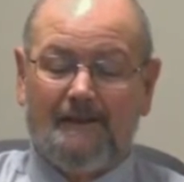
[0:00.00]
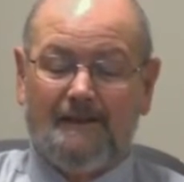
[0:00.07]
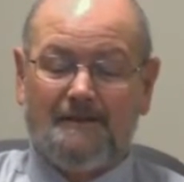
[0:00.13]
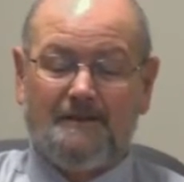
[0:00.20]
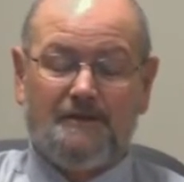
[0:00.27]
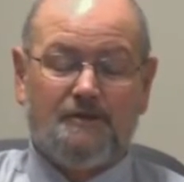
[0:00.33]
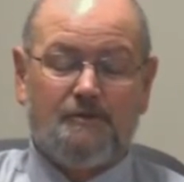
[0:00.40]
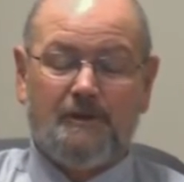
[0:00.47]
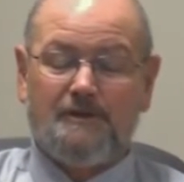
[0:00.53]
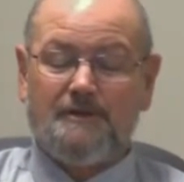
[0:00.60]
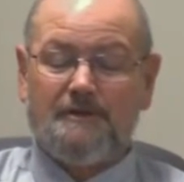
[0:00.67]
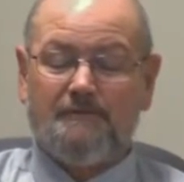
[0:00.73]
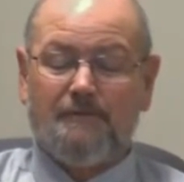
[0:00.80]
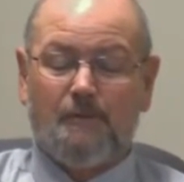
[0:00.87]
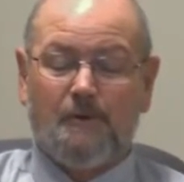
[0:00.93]
as he's
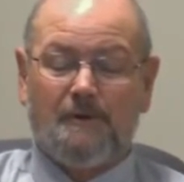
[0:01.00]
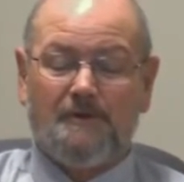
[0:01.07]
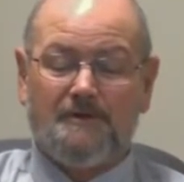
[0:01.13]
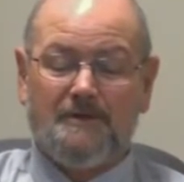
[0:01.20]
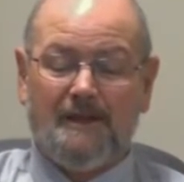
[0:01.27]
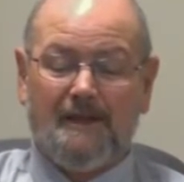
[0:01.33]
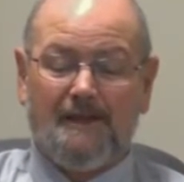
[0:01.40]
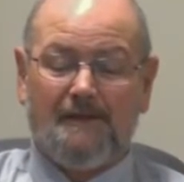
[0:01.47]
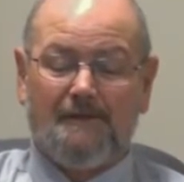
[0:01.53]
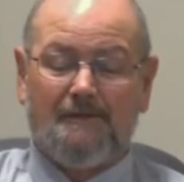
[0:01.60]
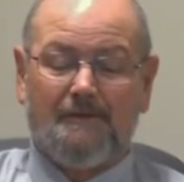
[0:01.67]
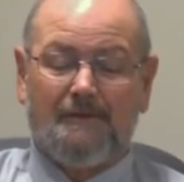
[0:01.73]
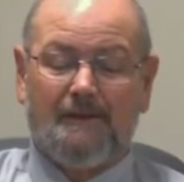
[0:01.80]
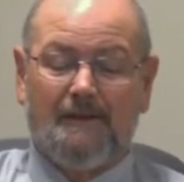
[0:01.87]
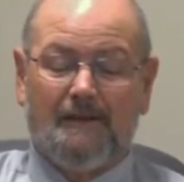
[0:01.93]
stretching forth his hand
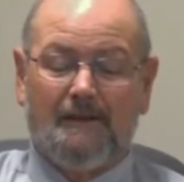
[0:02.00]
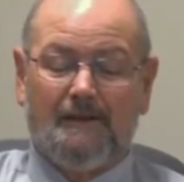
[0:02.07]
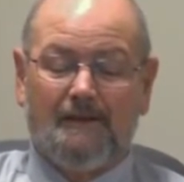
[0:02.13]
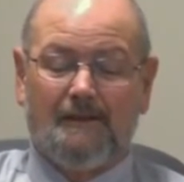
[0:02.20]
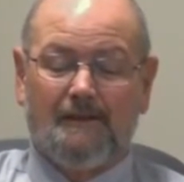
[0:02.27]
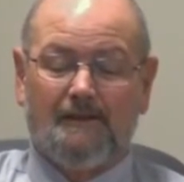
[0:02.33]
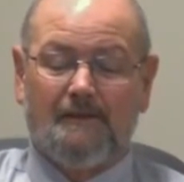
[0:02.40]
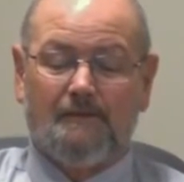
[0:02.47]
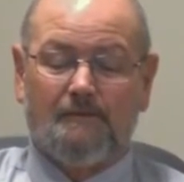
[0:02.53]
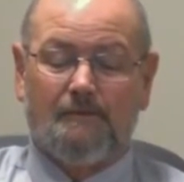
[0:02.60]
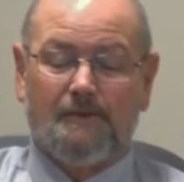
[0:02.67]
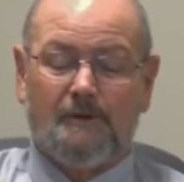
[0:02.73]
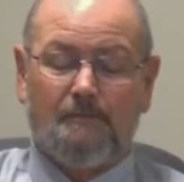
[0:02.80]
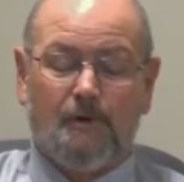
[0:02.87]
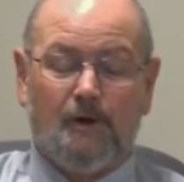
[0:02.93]

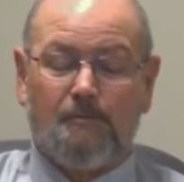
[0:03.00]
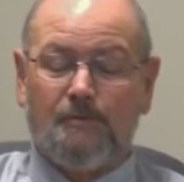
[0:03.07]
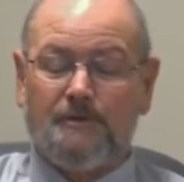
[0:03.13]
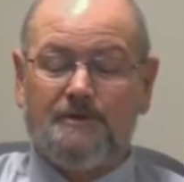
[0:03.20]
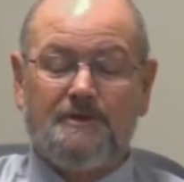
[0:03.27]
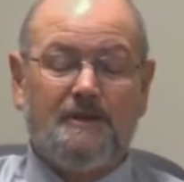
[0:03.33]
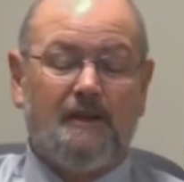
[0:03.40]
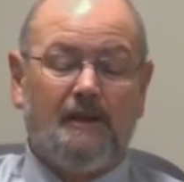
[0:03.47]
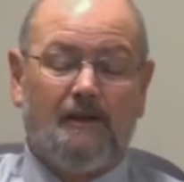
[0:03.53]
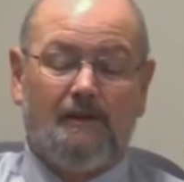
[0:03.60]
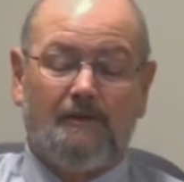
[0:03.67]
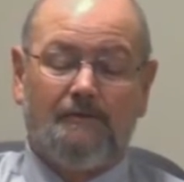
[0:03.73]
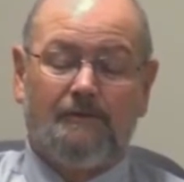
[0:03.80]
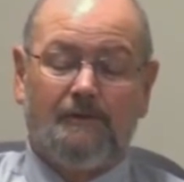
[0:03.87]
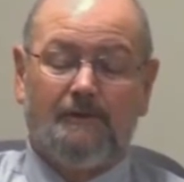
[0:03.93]
with the purpose
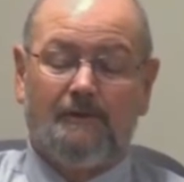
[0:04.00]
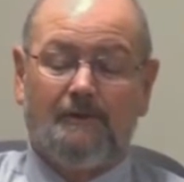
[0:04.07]
of